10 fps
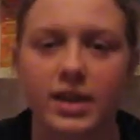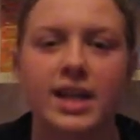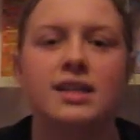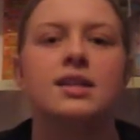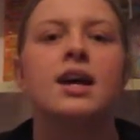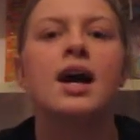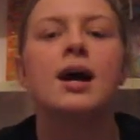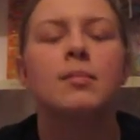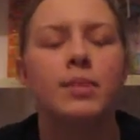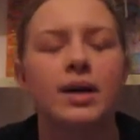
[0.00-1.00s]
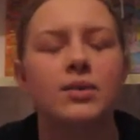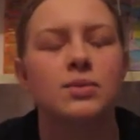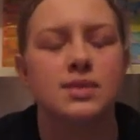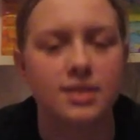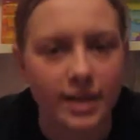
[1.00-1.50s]
the land. But it
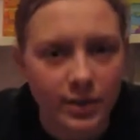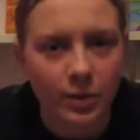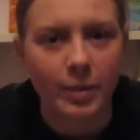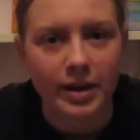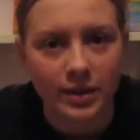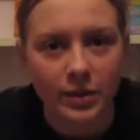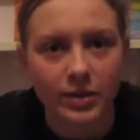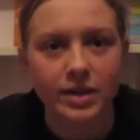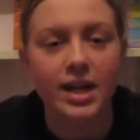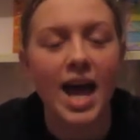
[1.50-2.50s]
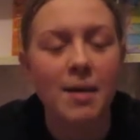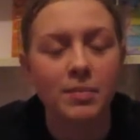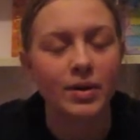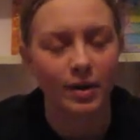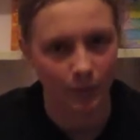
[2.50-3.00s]
was little by little, it didn't
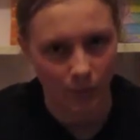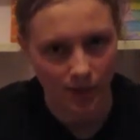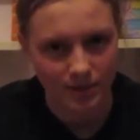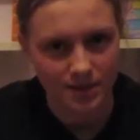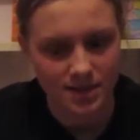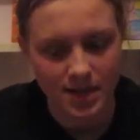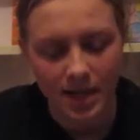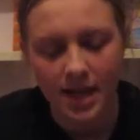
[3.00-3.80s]
happen all at once.